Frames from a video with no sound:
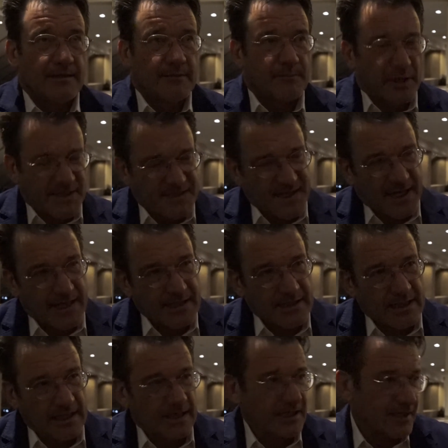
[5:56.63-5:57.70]
But
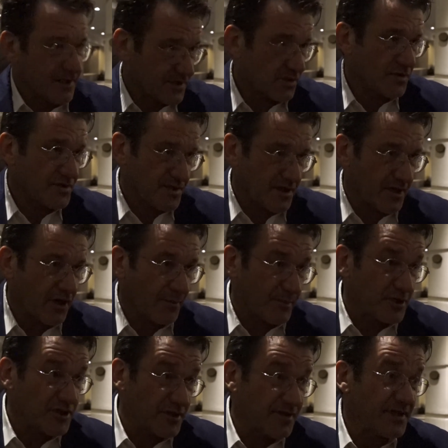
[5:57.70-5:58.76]
secondly, it is also an
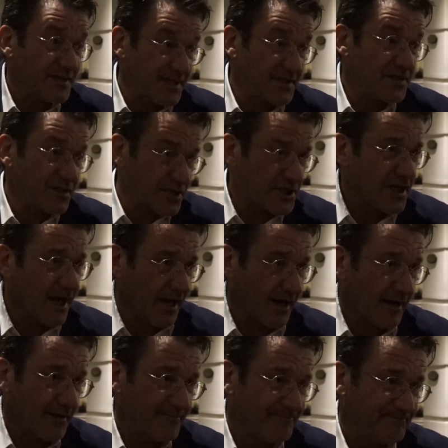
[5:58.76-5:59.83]
opportunity to share
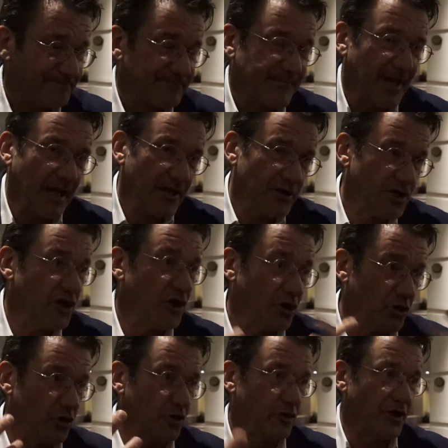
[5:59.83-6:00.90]

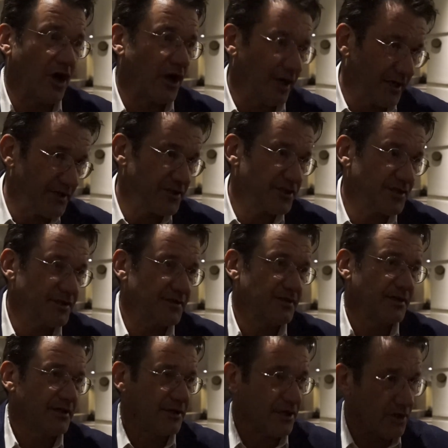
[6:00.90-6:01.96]
new knowledge,
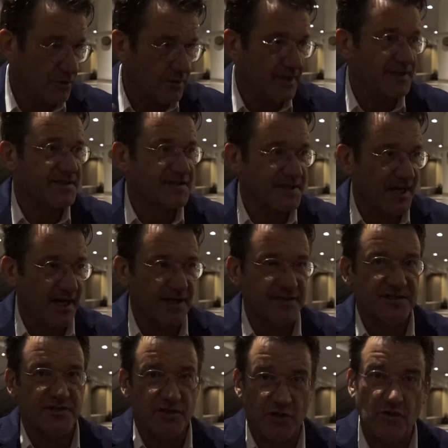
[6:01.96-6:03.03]
new insights,
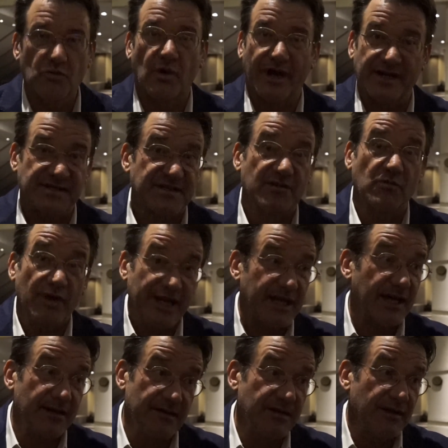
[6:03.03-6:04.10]
new ways that we
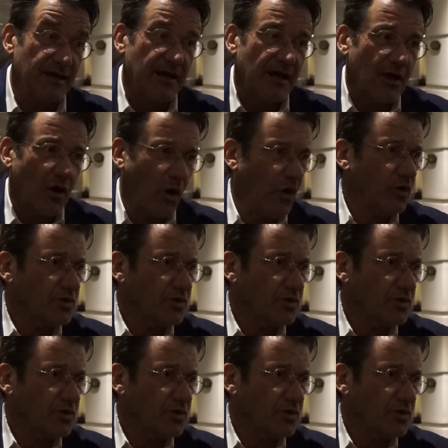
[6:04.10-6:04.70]
can all